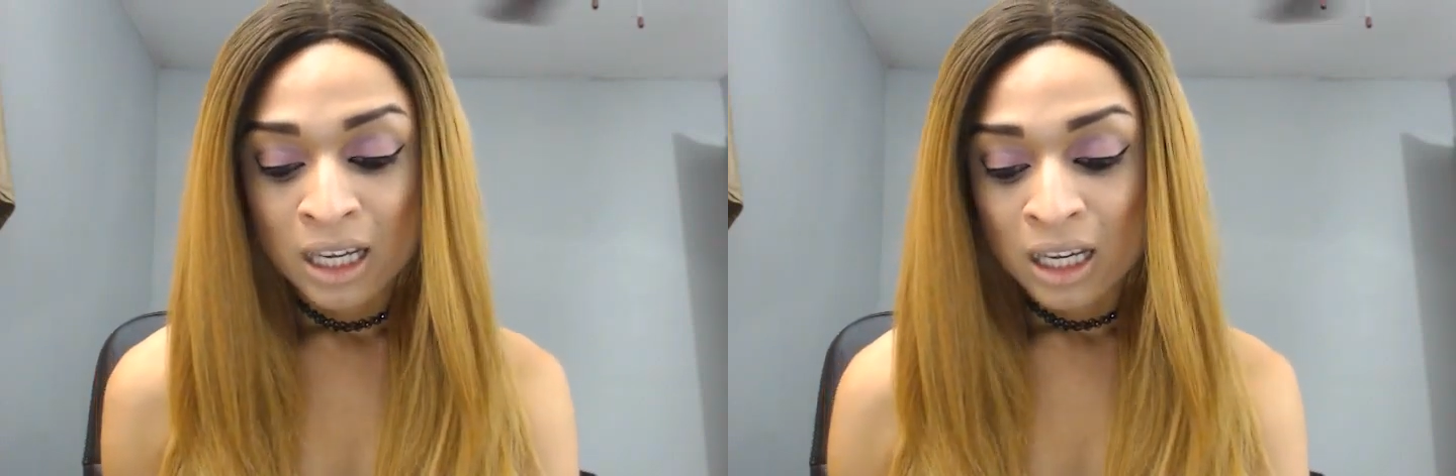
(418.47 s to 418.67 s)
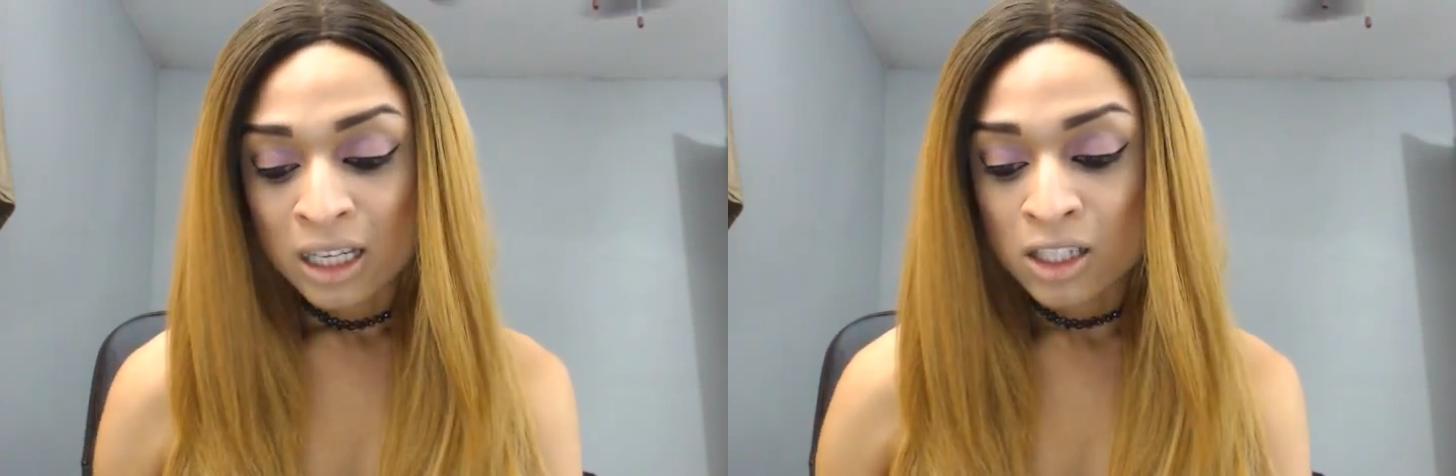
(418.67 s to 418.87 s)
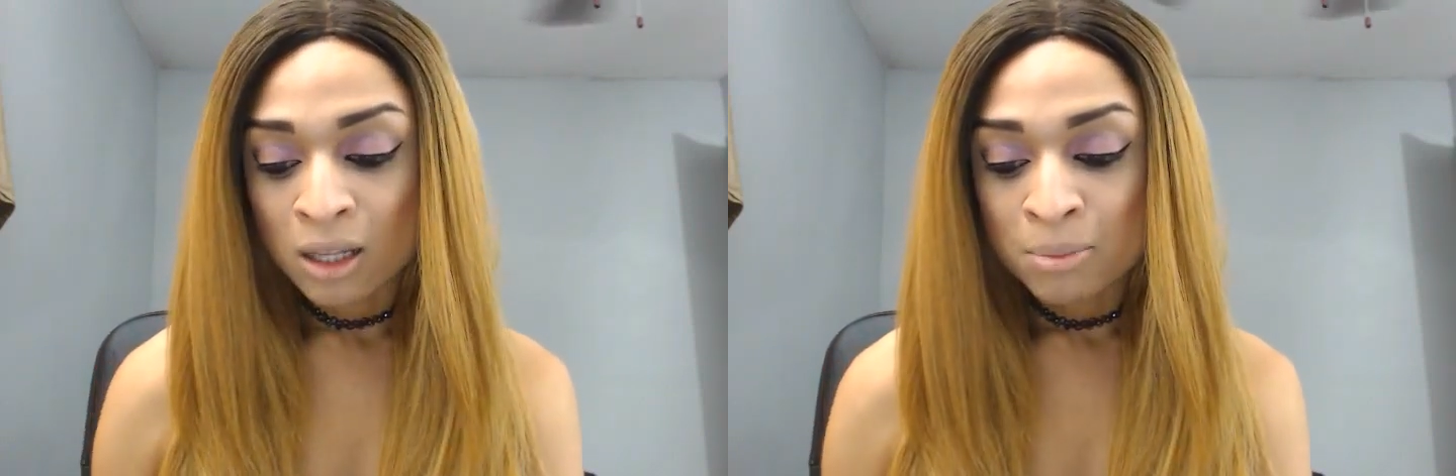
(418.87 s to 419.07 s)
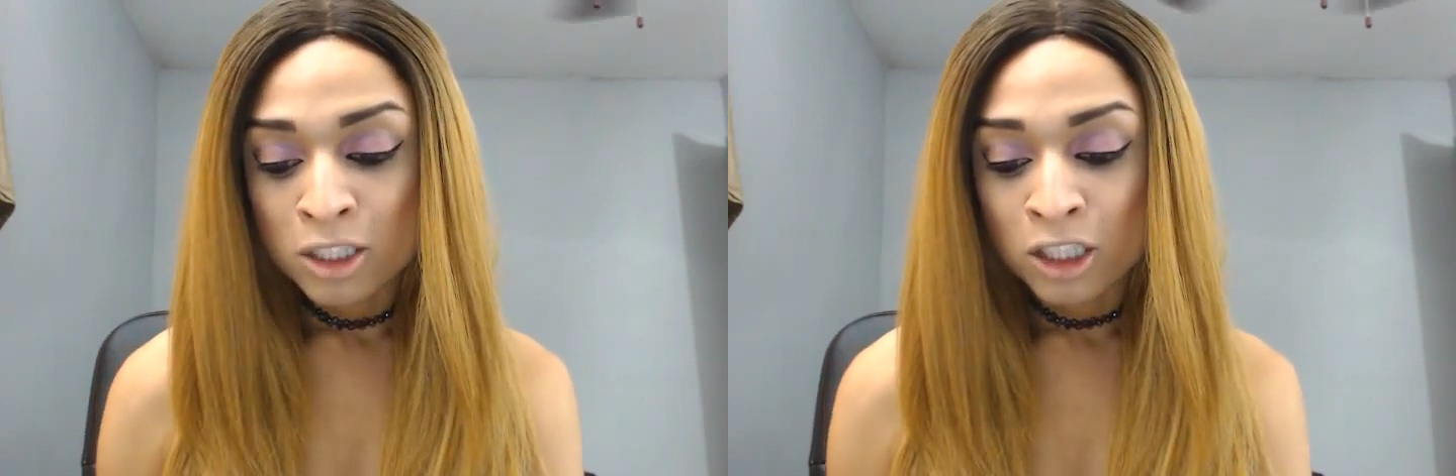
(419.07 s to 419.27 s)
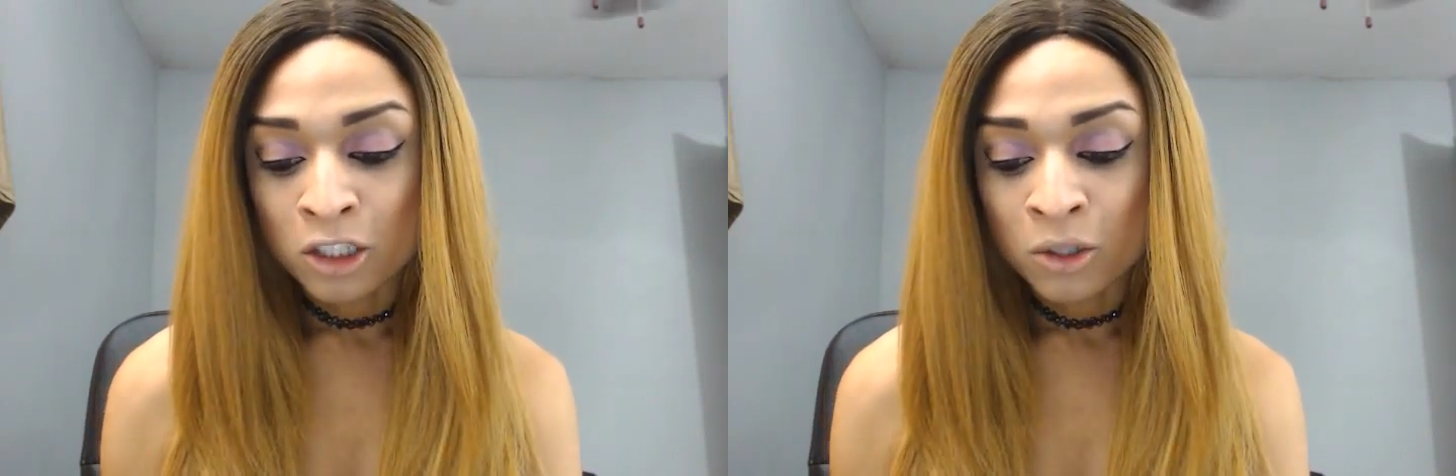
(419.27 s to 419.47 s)
It's all up to
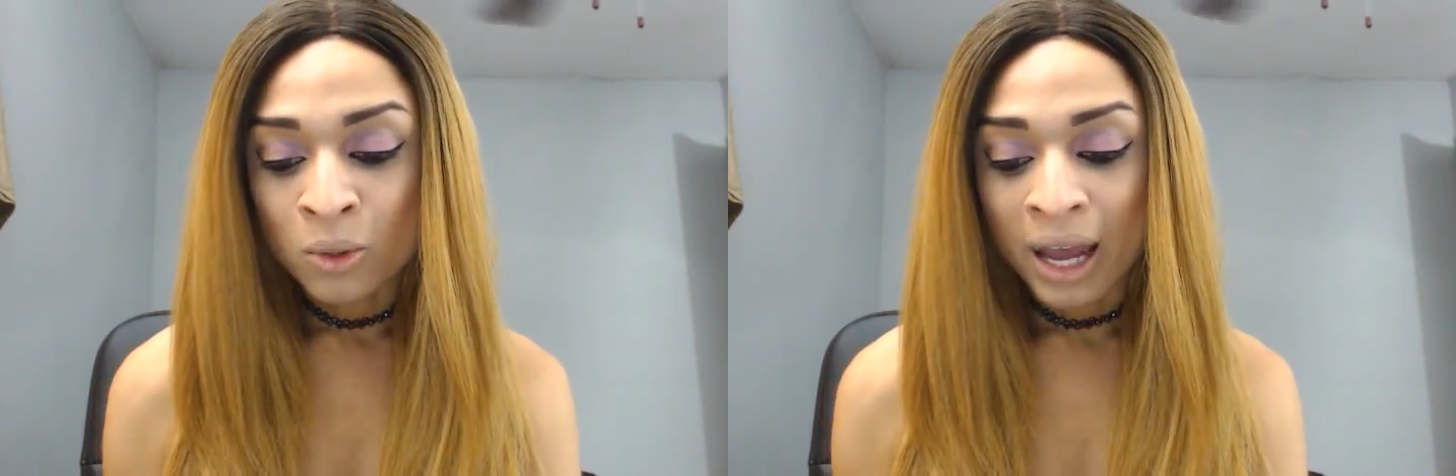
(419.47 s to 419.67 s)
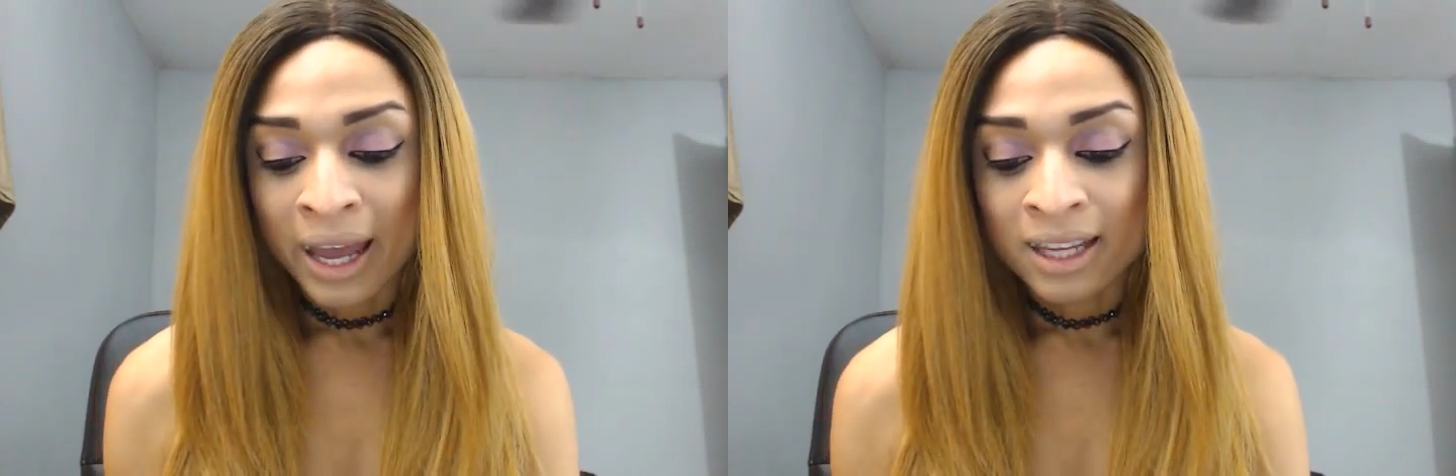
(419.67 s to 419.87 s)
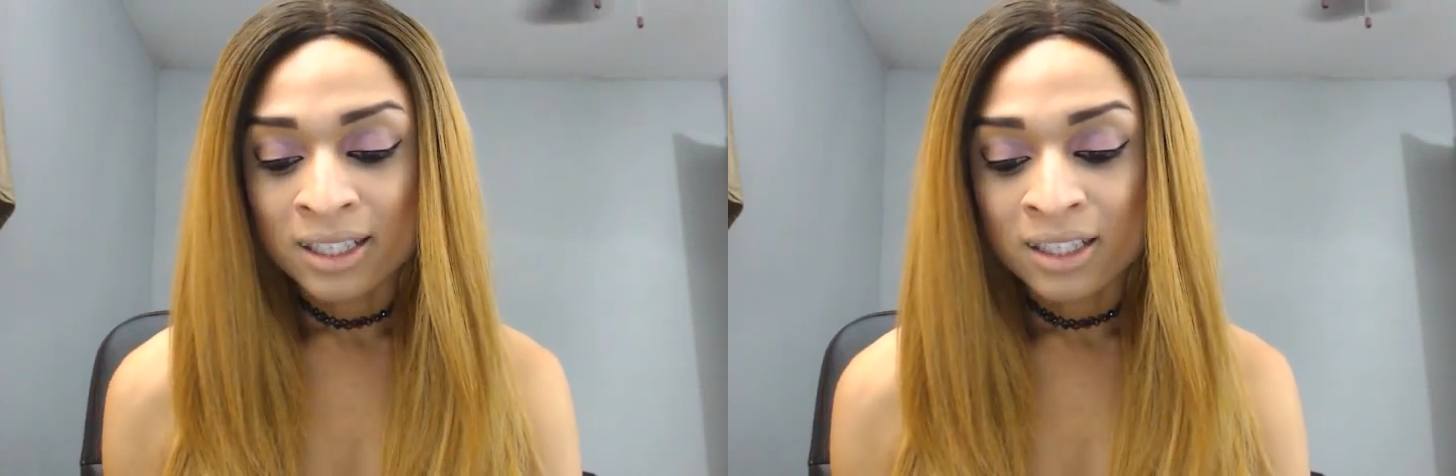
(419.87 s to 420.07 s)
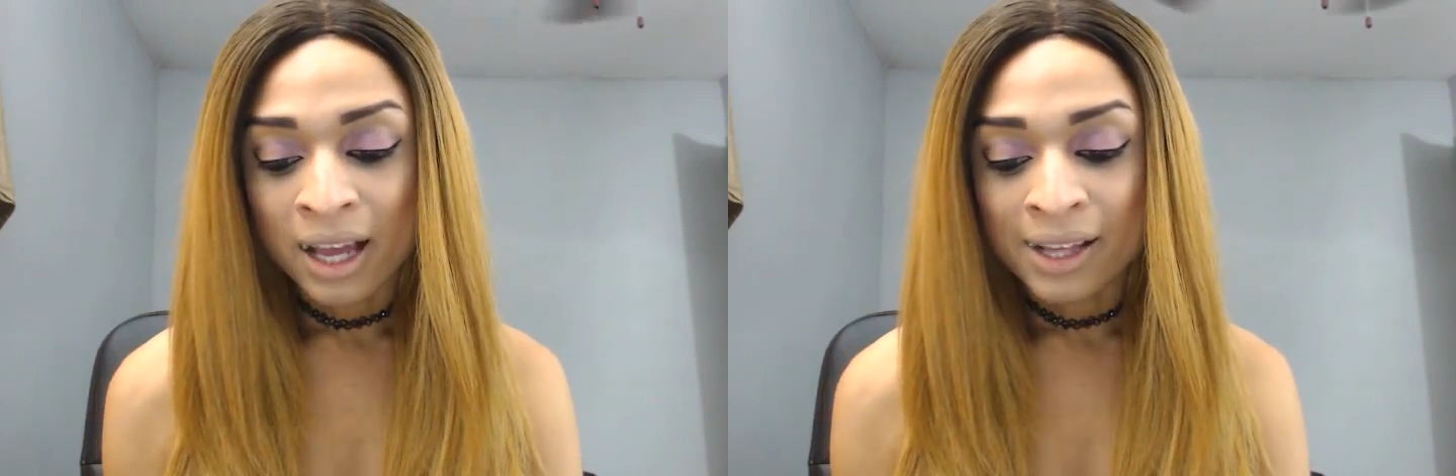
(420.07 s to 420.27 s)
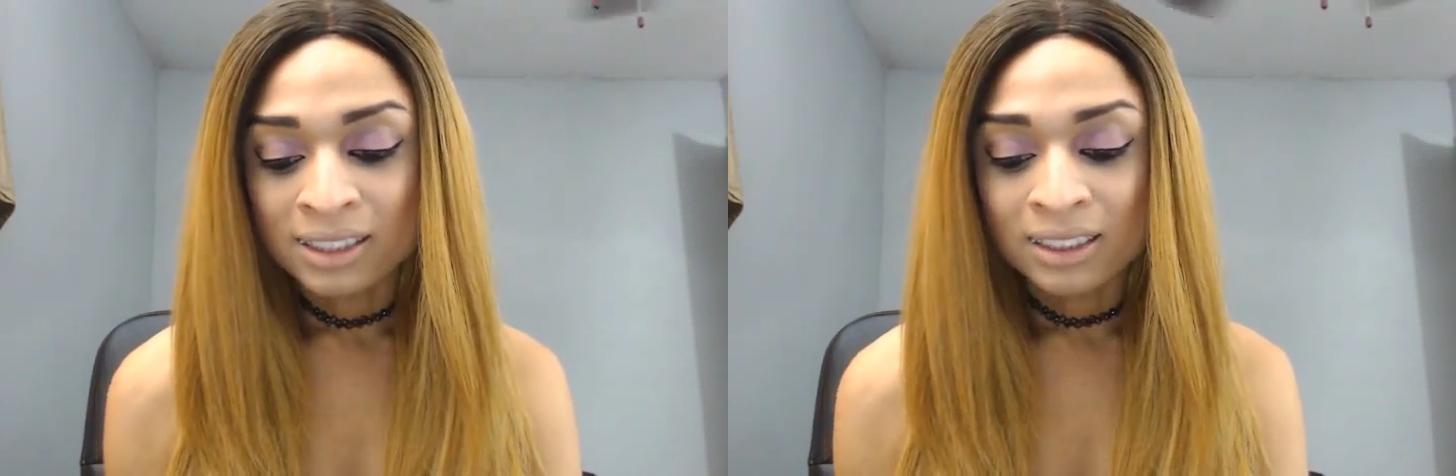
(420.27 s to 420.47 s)
you, and
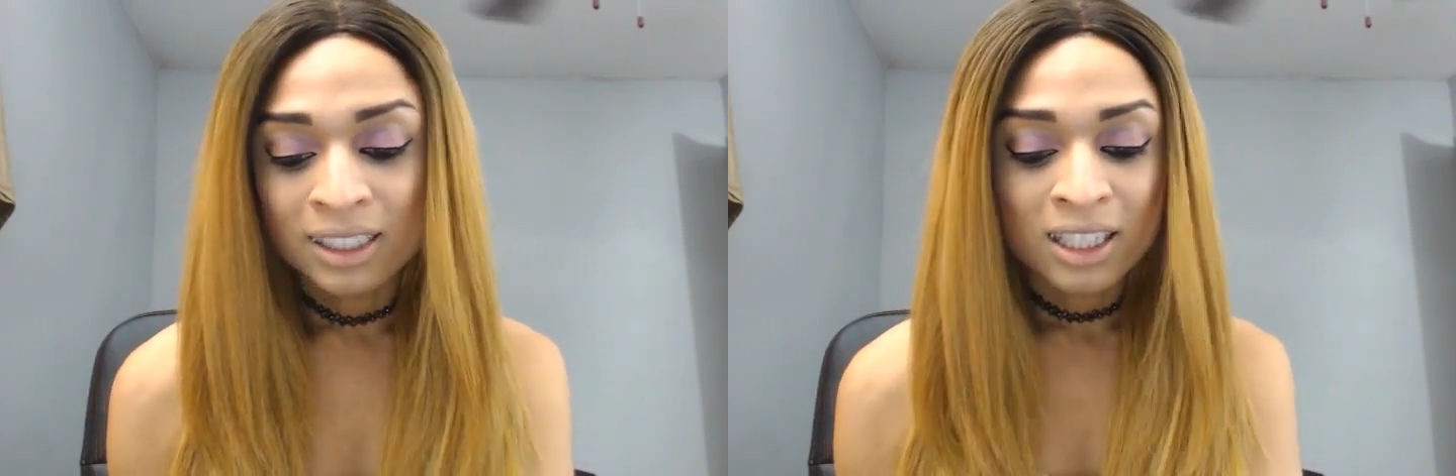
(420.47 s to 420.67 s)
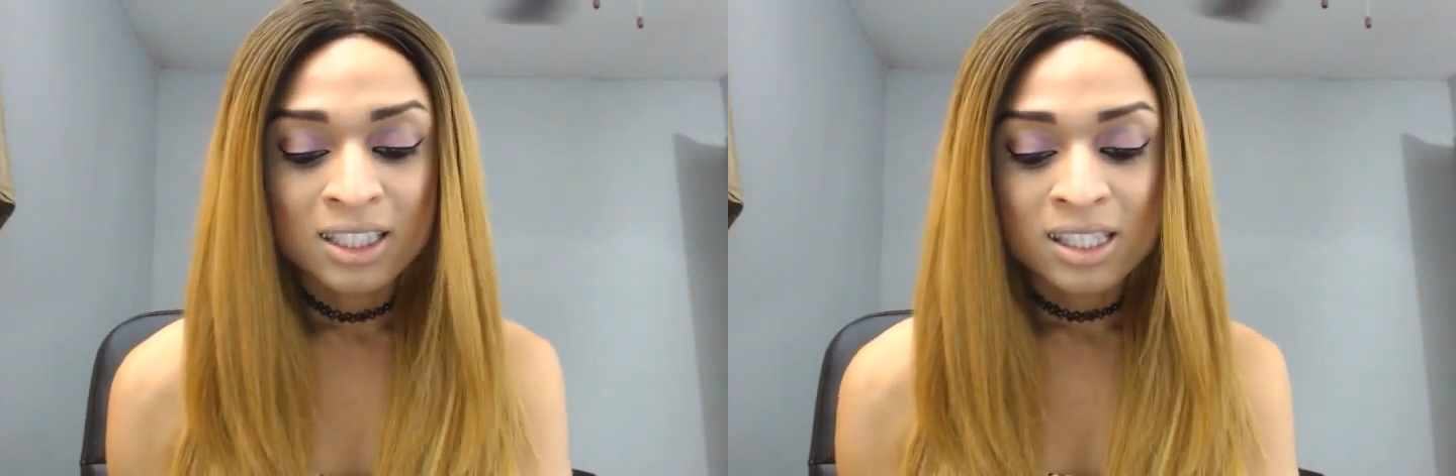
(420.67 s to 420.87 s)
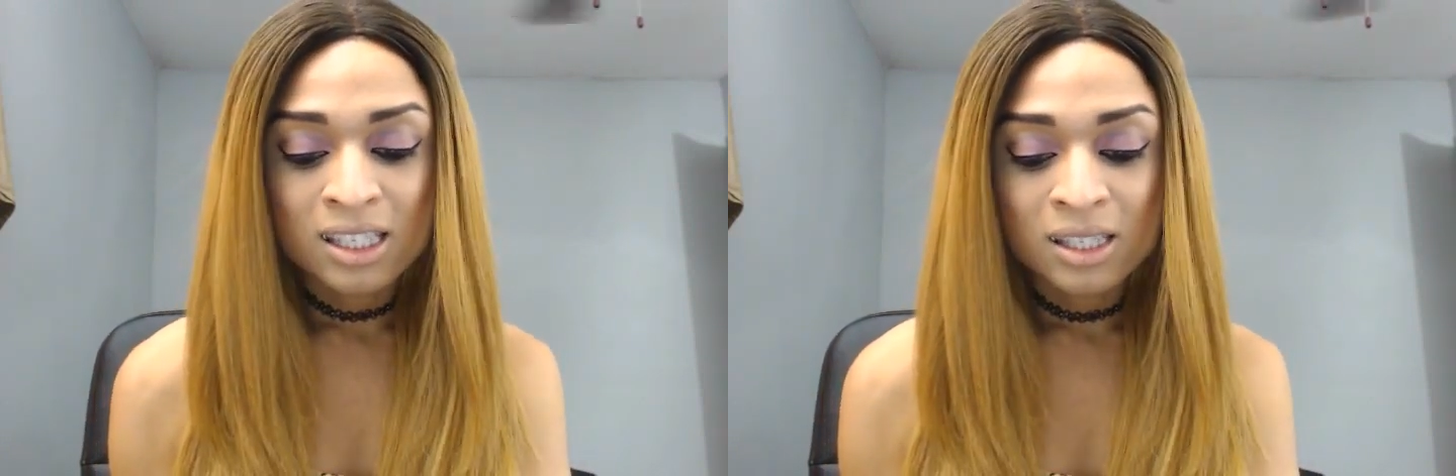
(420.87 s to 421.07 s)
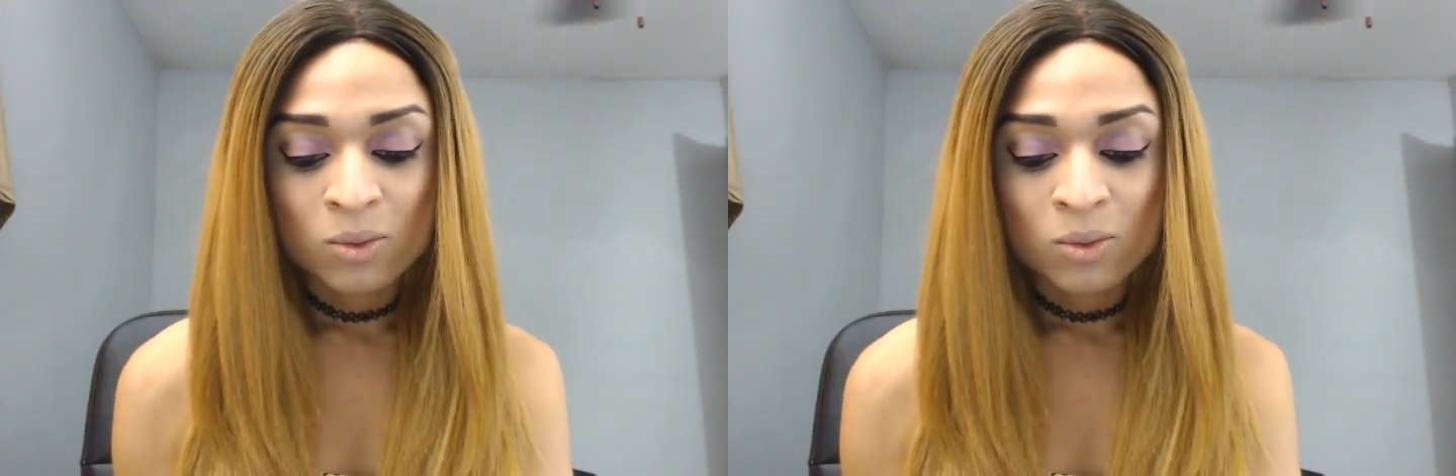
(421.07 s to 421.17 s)
it's